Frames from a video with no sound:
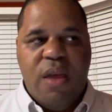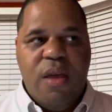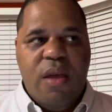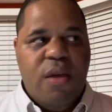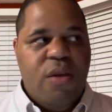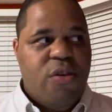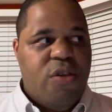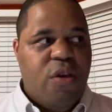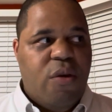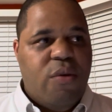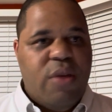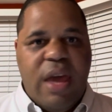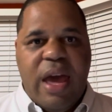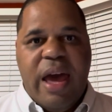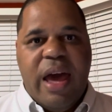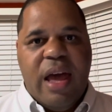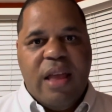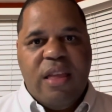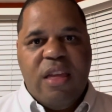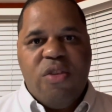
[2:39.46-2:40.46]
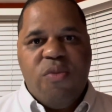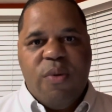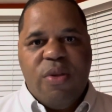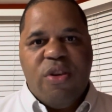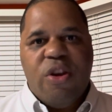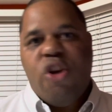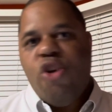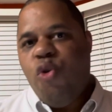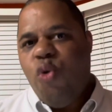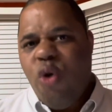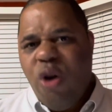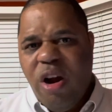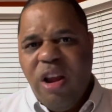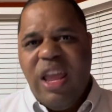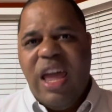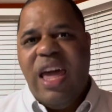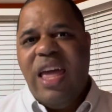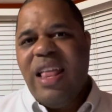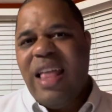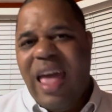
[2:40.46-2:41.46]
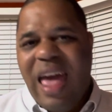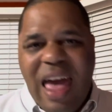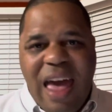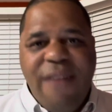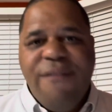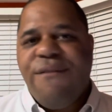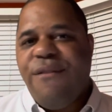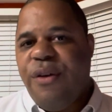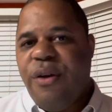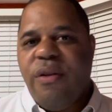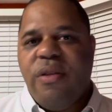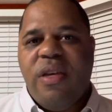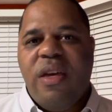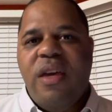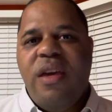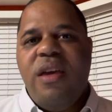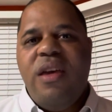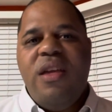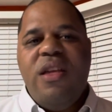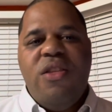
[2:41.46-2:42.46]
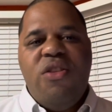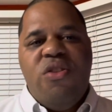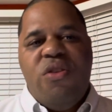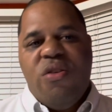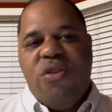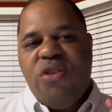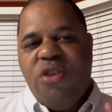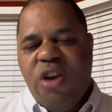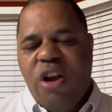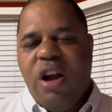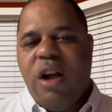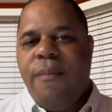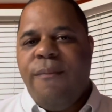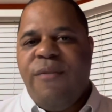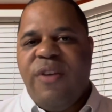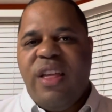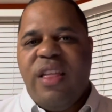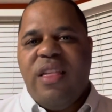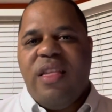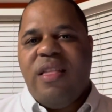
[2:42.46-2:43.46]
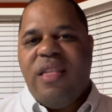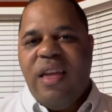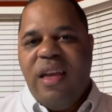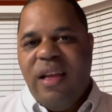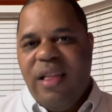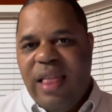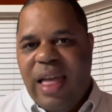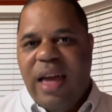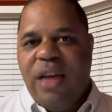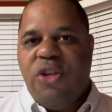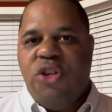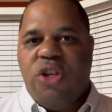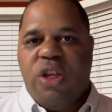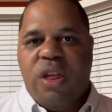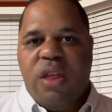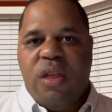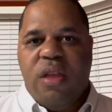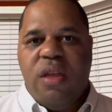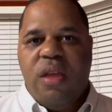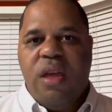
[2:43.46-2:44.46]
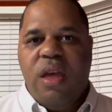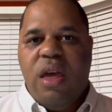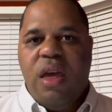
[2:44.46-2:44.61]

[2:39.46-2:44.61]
So yeah, this was a coordinated effort to circumvent the election